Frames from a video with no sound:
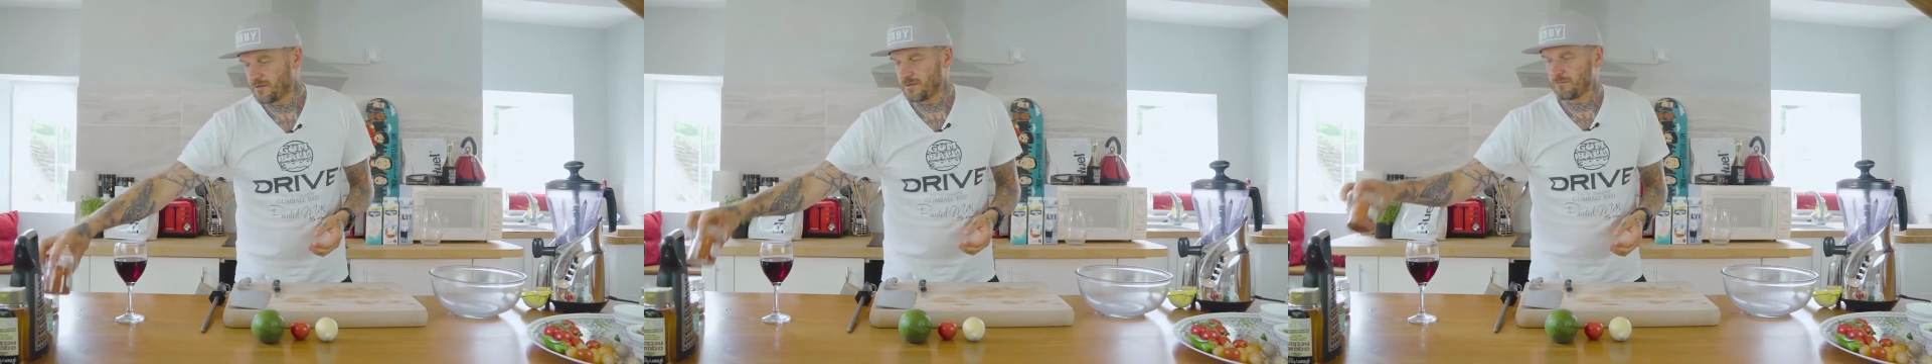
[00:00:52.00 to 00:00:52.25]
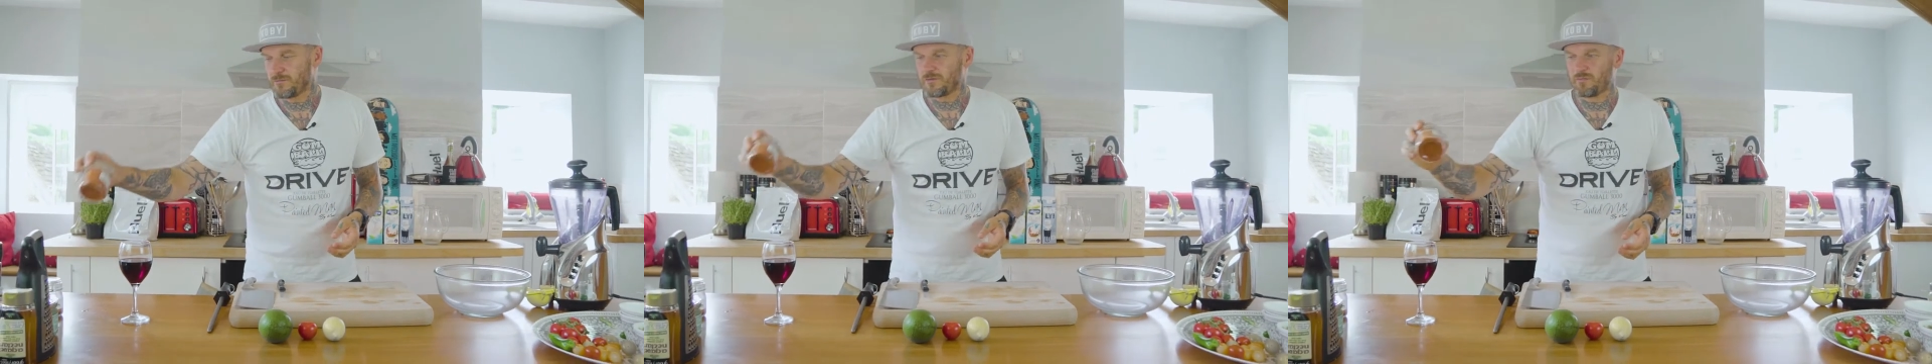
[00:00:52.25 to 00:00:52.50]

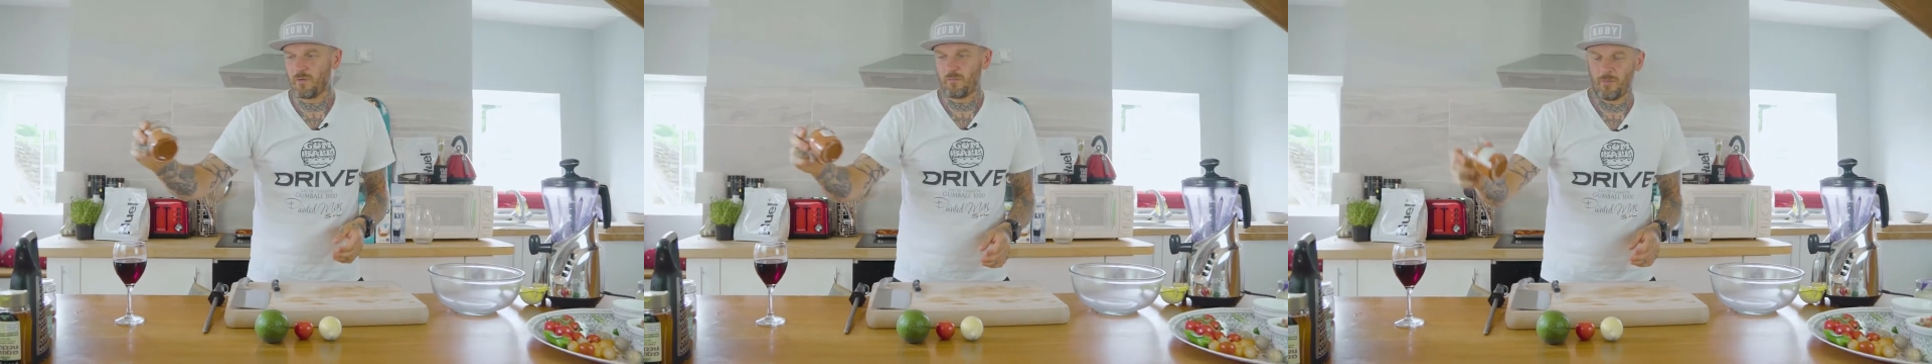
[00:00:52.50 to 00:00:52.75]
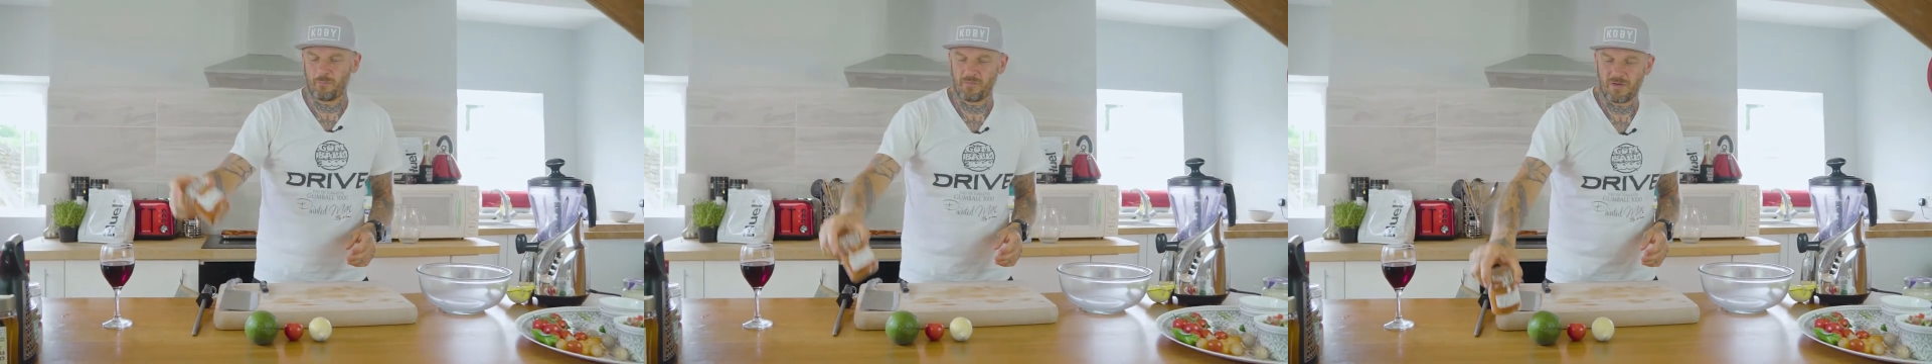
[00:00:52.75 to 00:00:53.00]
some smoked
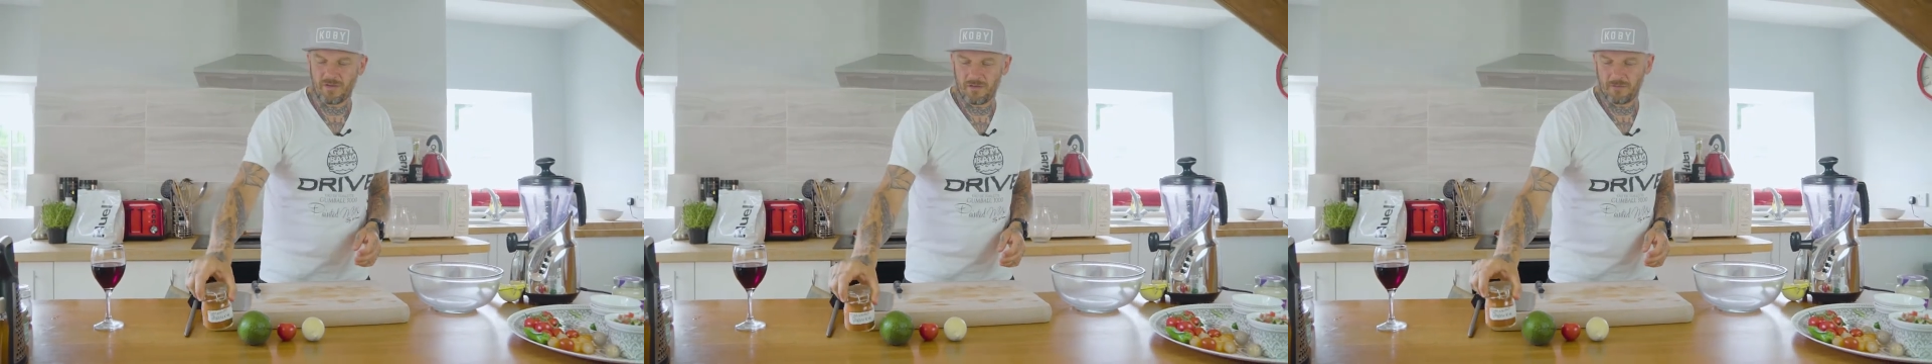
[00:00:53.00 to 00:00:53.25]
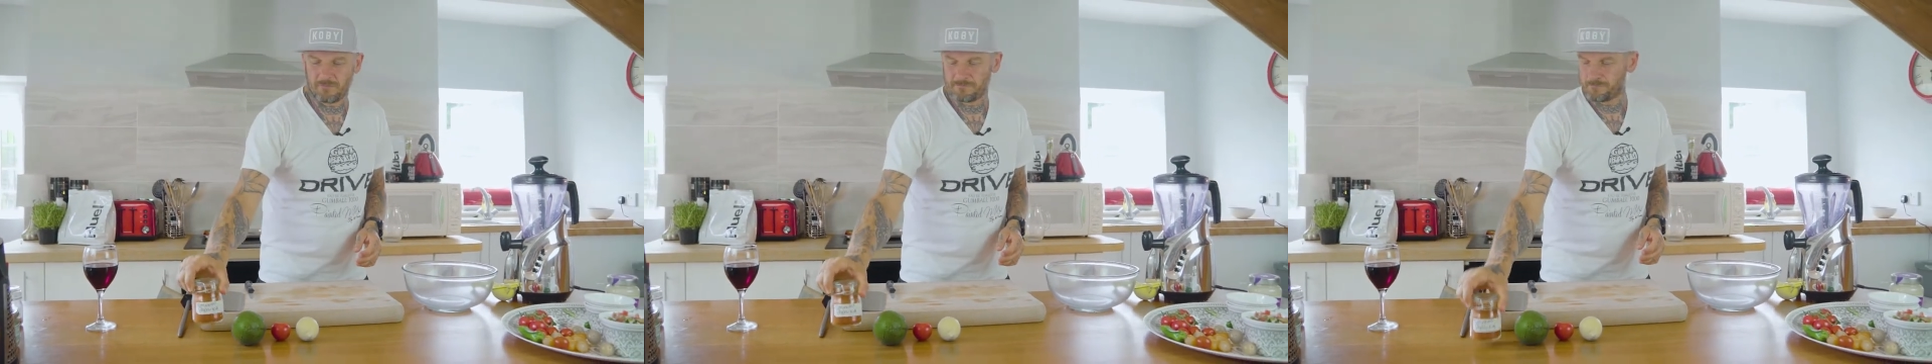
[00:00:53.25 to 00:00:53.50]
paprika
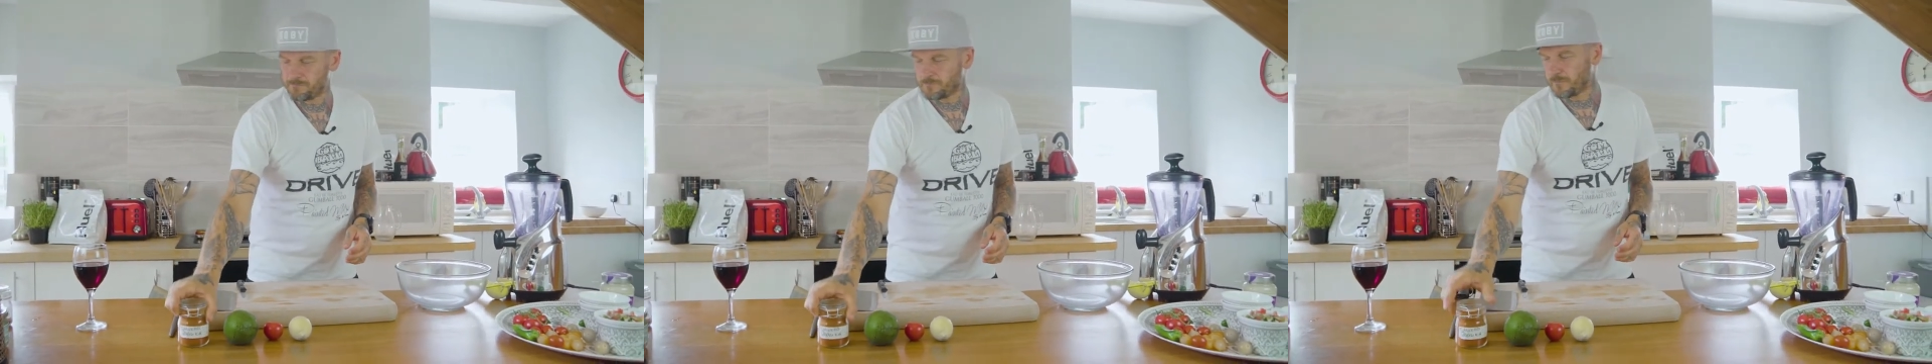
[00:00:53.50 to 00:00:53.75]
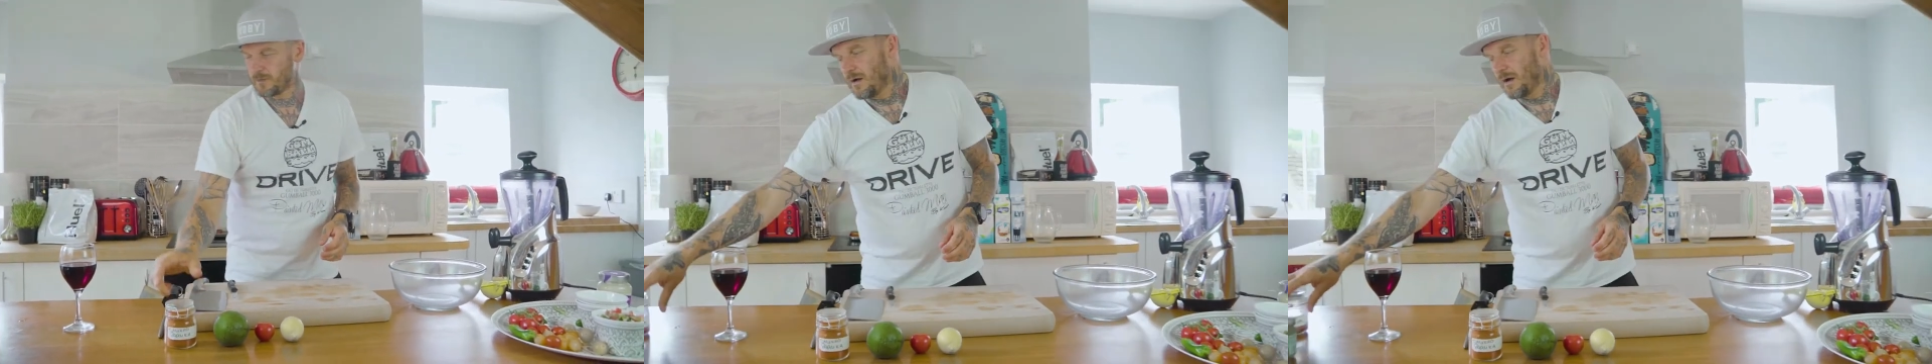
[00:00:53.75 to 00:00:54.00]

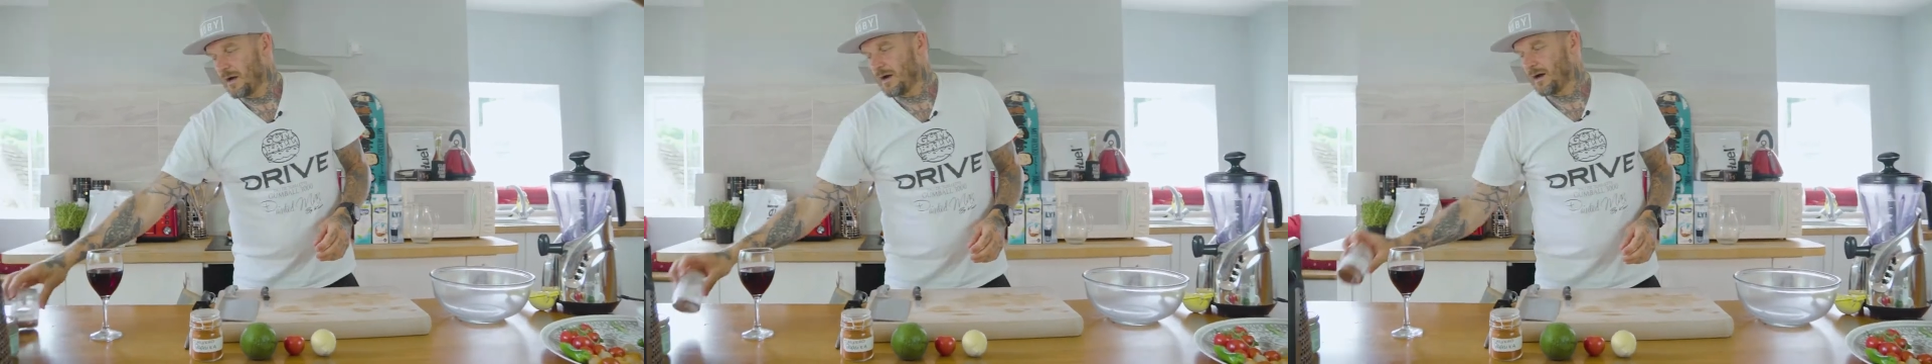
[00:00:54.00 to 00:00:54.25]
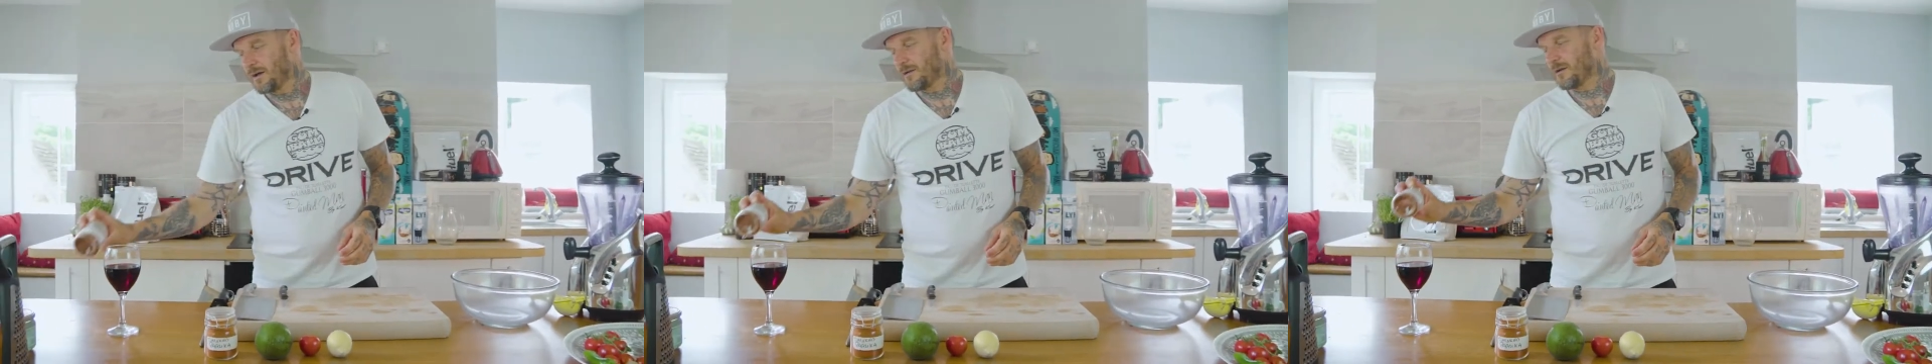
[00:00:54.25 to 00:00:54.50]
and